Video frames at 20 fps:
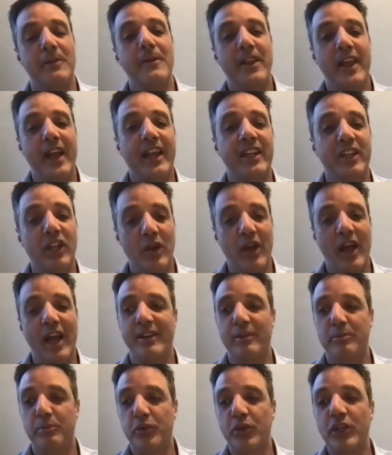you know, and
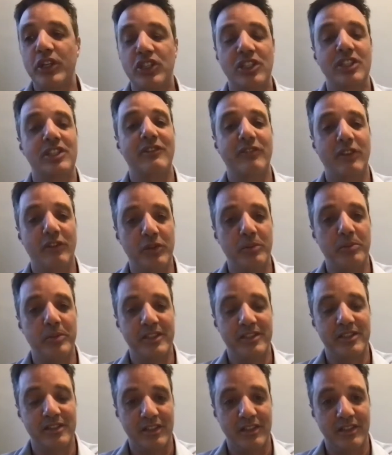appreciative of the
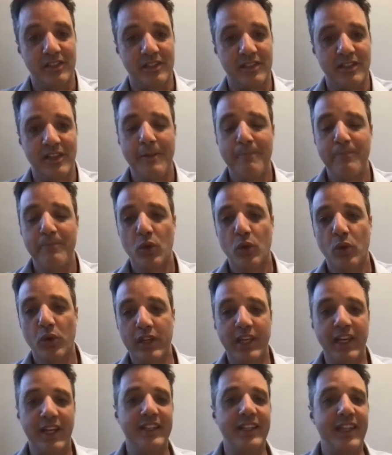business. Or you
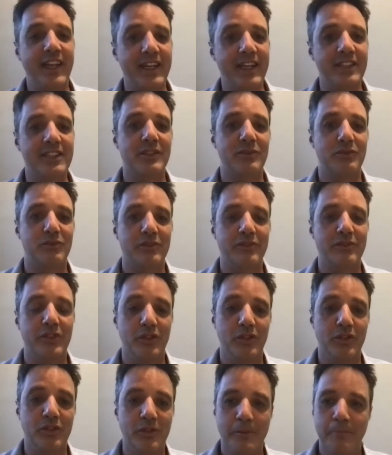get a negative
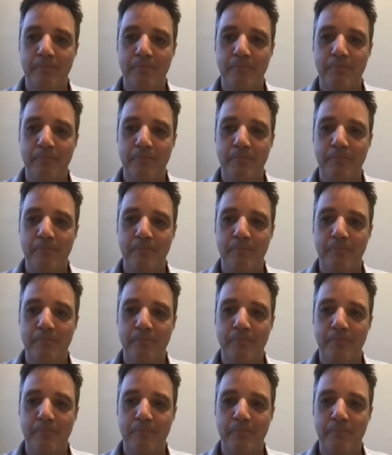review.